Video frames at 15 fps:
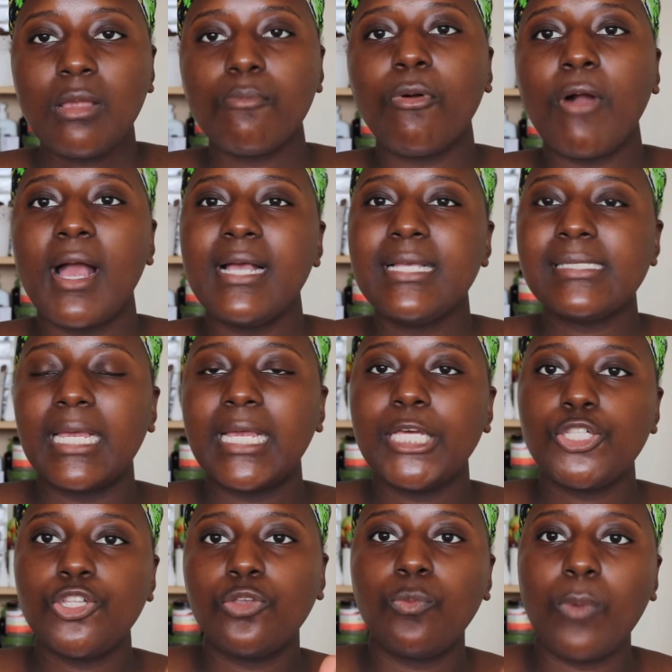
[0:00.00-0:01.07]
price, like it
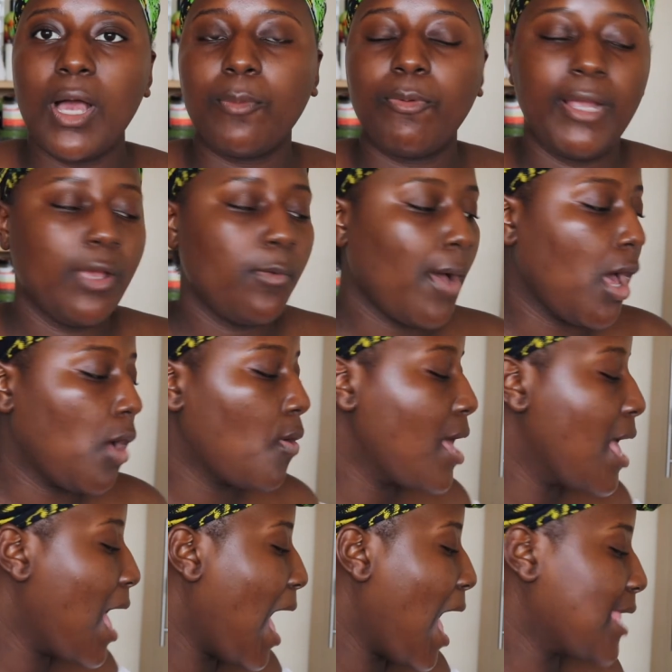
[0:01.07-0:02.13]
should work pretty well.
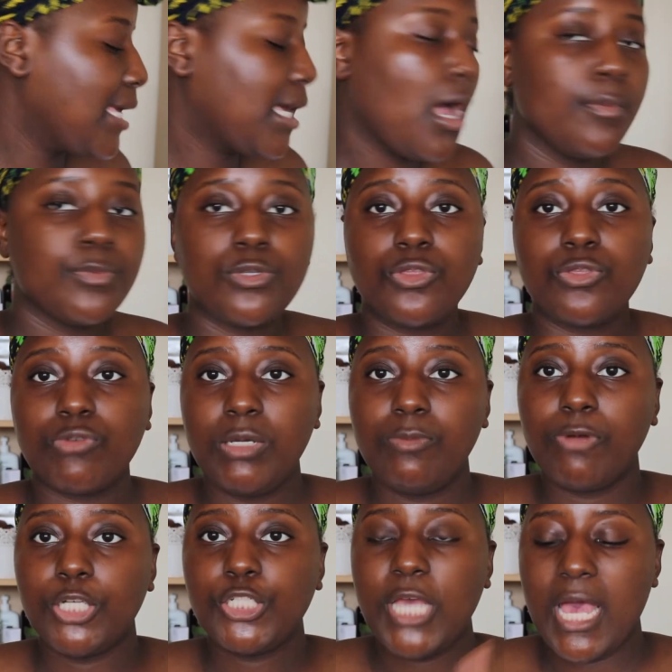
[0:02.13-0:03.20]
And it comes with three
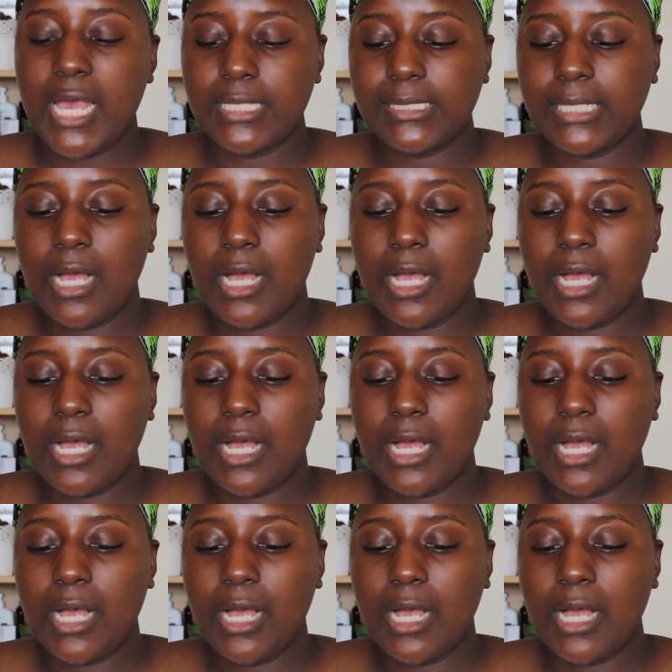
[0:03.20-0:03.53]
brush heads.